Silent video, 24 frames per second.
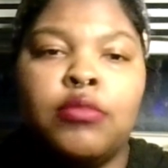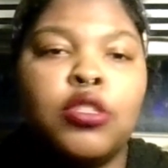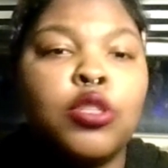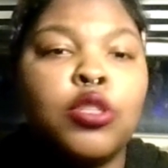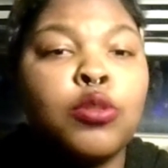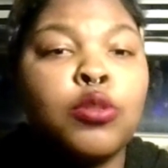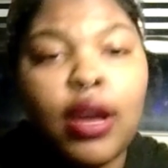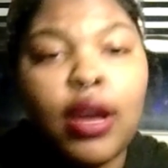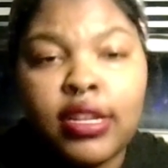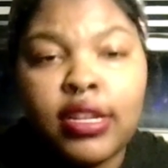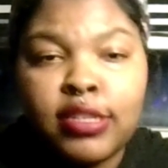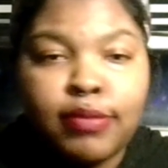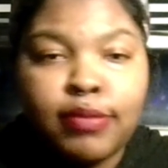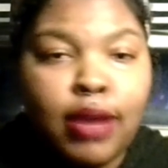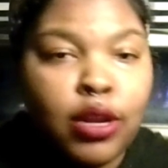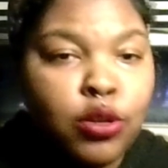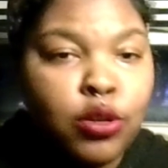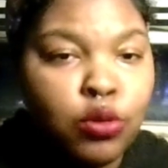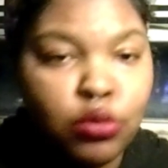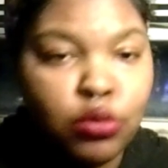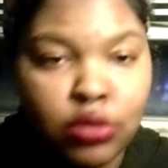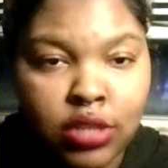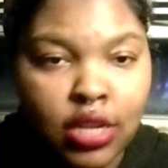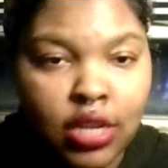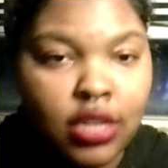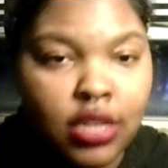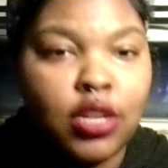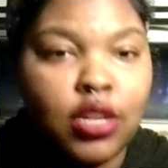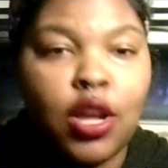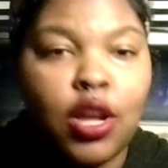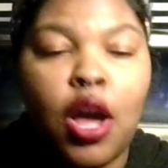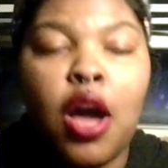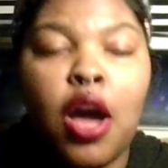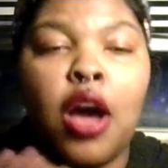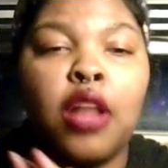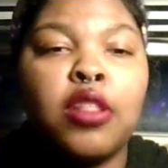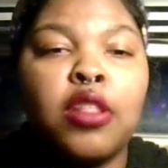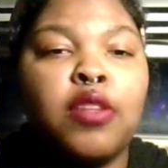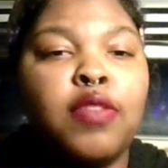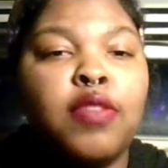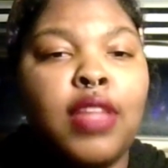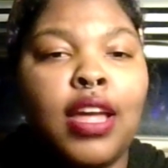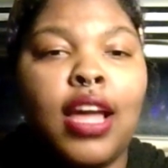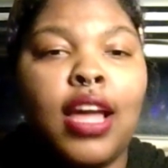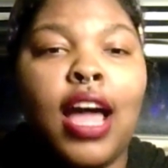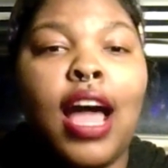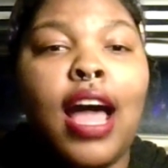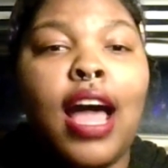subscribe to my newsletter, all
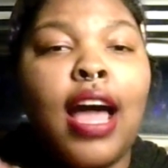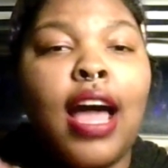of that.